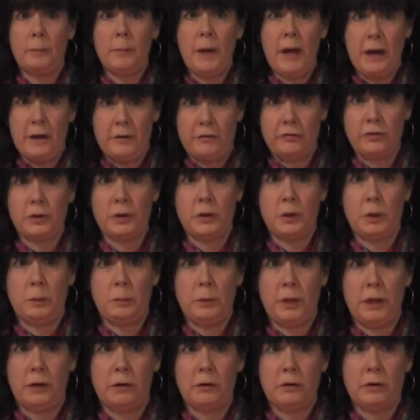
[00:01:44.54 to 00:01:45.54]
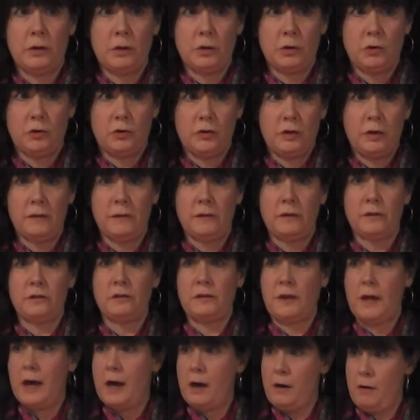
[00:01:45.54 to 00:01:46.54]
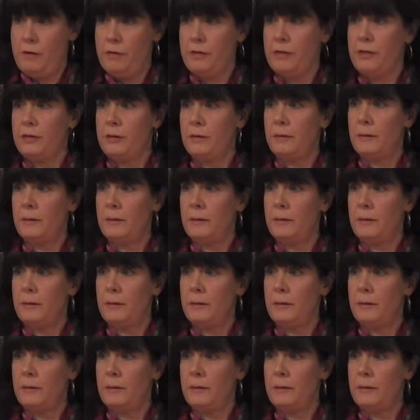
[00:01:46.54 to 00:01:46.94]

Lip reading: African Americans in the South,